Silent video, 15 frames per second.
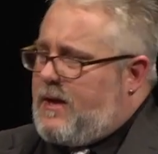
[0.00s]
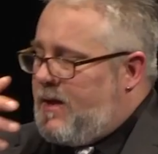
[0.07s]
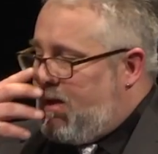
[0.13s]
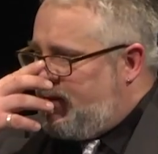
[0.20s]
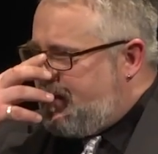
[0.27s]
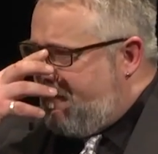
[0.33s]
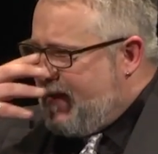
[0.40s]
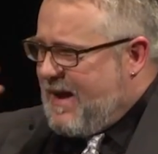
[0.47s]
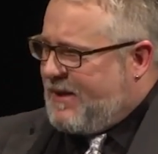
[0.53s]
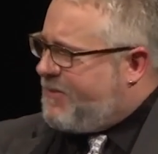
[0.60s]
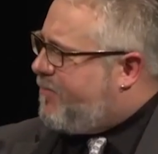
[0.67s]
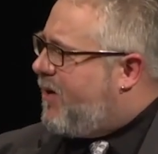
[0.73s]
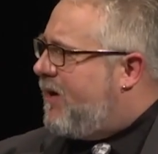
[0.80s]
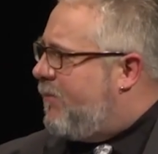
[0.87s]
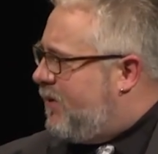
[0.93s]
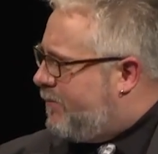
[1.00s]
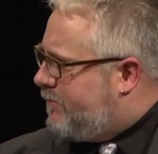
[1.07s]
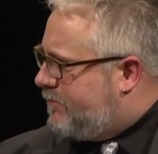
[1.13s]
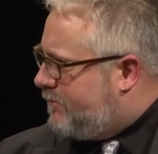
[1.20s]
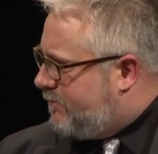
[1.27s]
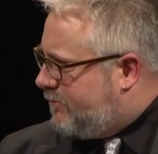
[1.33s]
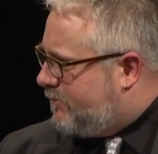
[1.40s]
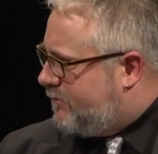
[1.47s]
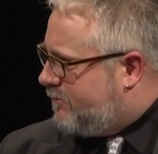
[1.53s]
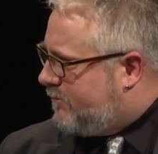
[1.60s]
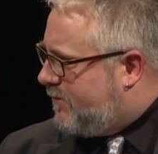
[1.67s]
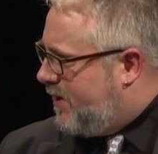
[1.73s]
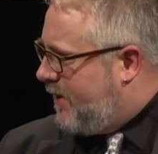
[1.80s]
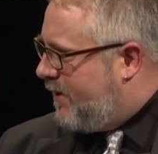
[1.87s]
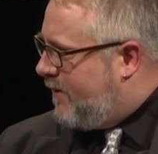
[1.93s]
It's a math problem.
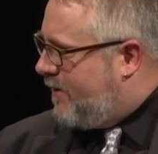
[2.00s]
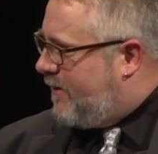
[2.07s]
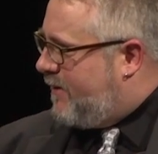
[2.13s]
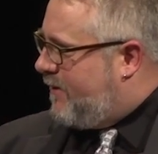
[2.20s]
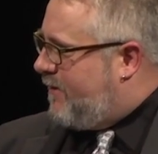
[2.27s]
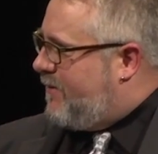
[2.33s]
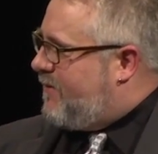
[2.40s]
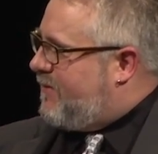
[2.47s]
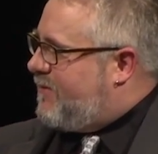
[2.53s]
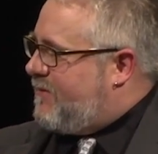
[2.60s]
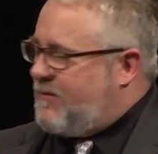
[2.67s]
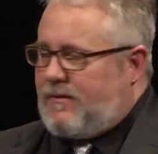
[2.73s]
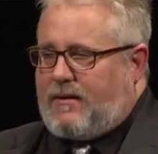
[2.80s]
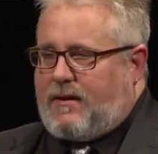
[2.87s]
It's